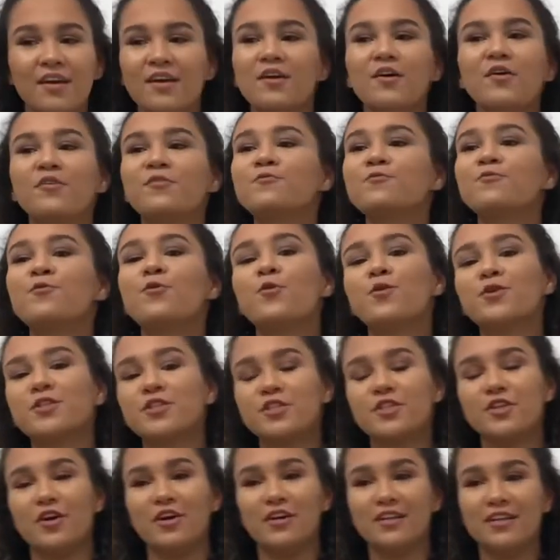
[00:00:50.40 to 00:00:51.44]
Of course
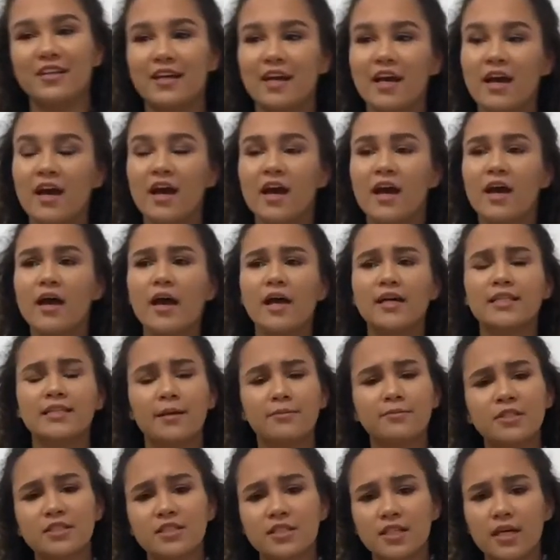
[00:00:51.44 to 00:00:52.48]
not, except
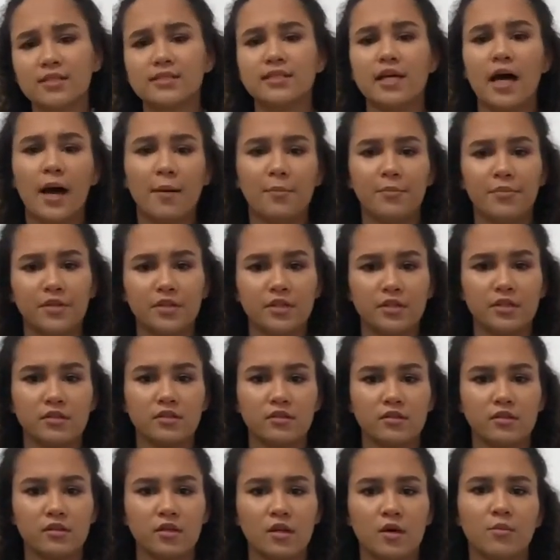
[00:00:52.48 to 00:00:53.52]
it does happen,
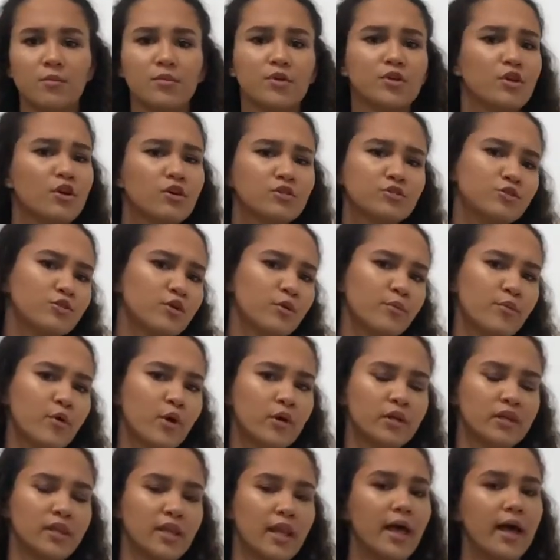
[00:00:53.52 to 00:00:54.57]
but not to a
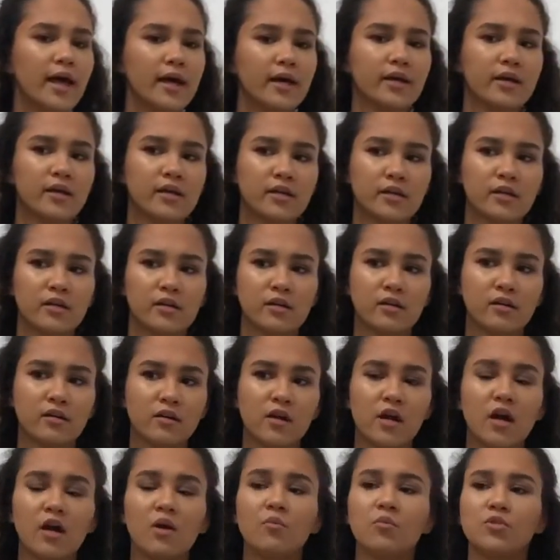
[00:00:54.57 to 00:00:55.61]
broken leg,
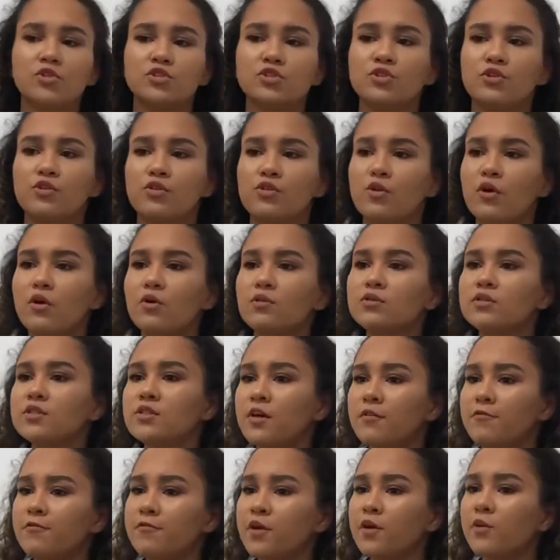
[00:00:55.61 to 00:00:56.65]
but to those
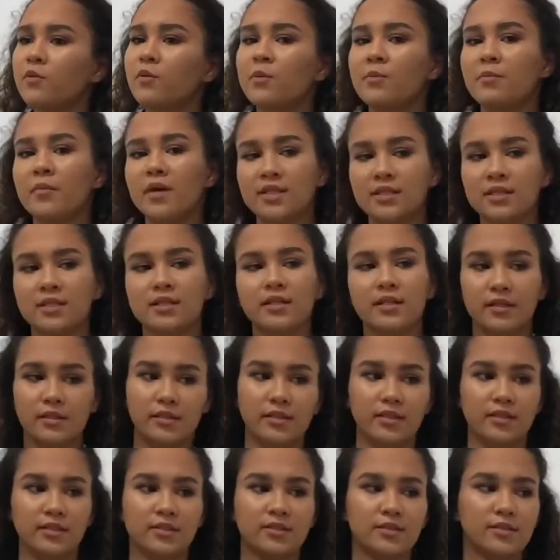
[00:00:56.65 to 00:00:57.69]
suffering with mental
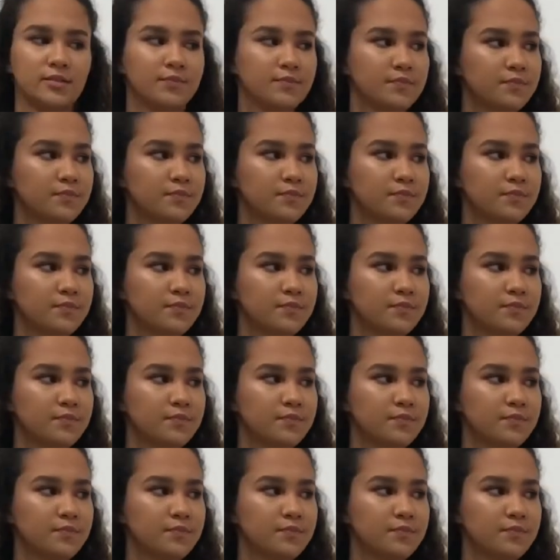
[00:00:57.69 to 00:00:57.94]
illness.